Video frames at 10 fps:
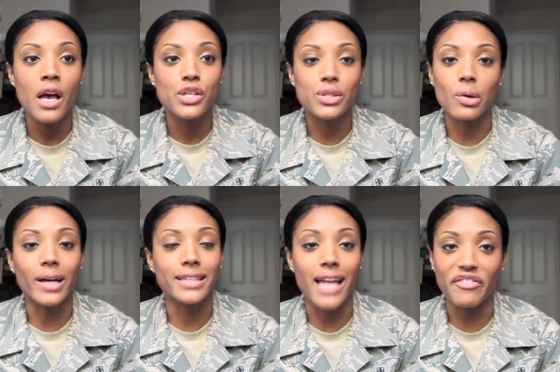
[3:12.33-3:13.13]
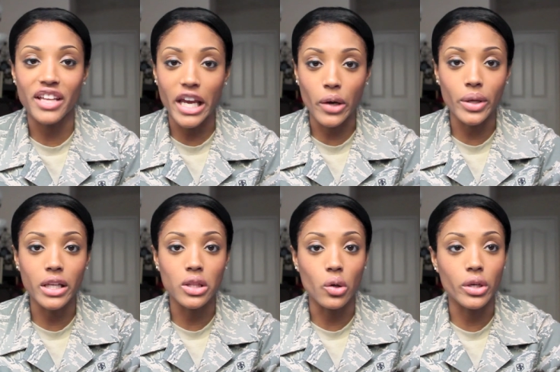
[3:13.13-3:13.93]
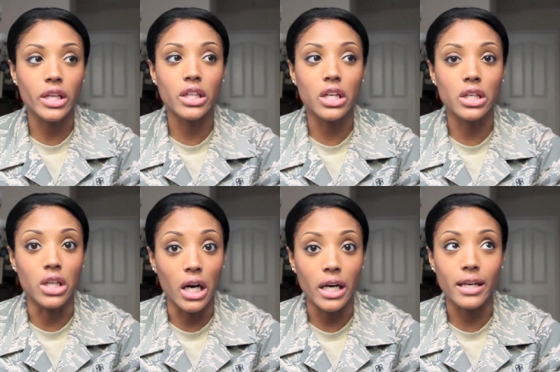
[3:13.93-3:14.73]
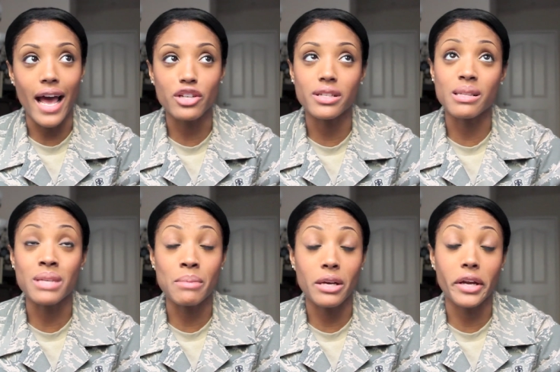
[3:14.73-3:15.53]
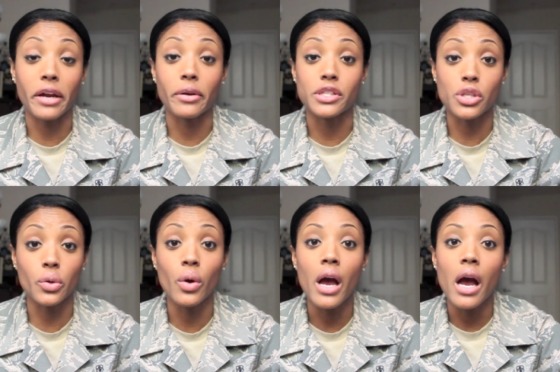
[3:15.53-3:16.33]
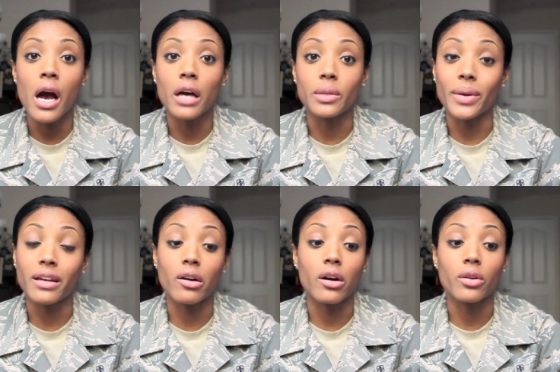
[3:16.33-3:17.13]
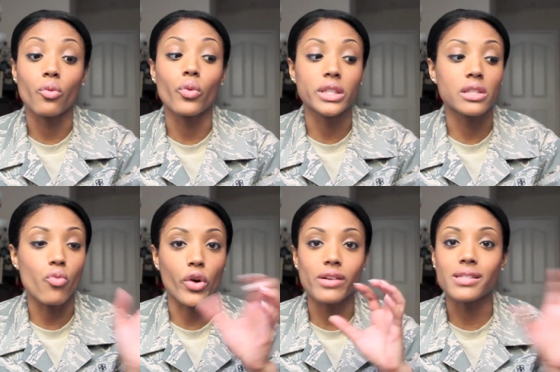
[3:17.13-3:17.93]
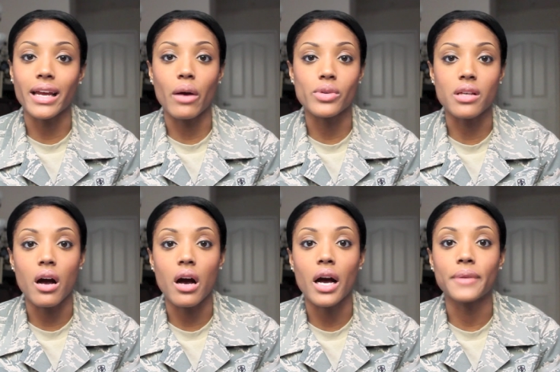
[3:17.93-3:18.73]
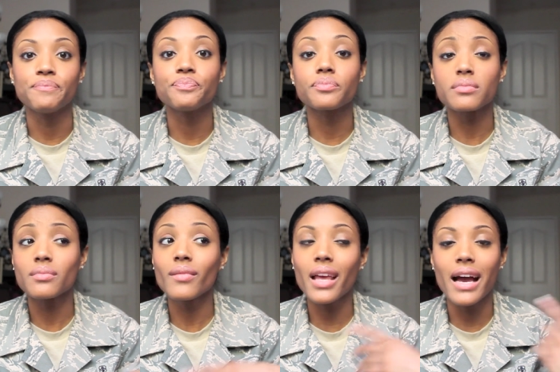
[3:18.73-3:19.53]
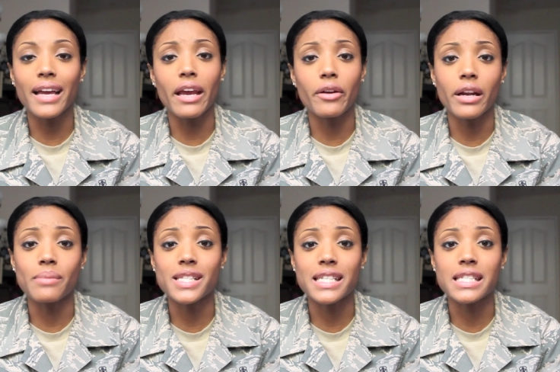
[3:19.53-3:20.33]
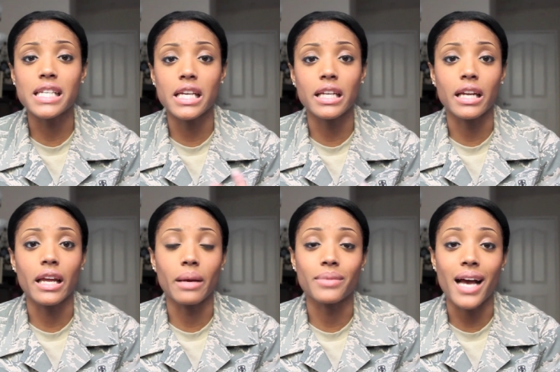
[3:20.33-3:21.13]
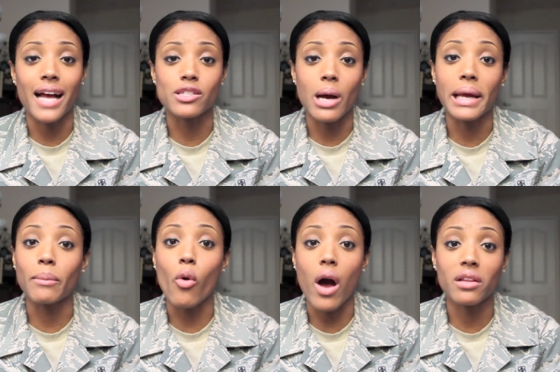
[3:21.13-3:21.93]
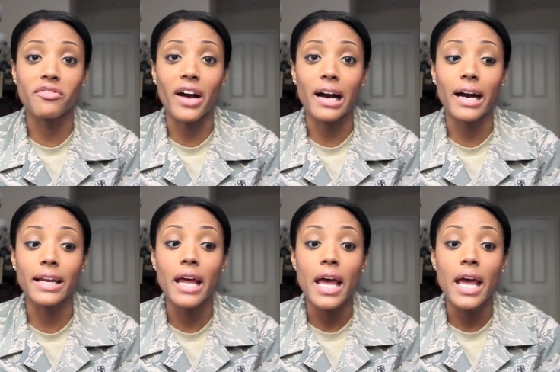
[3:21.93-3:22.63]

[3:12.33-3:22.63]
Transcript: So I did have to carry a loaded gun. Actually, sometimes I would carry two, depending on which work site I was on. I carried an M16 and an M9, so I am qualified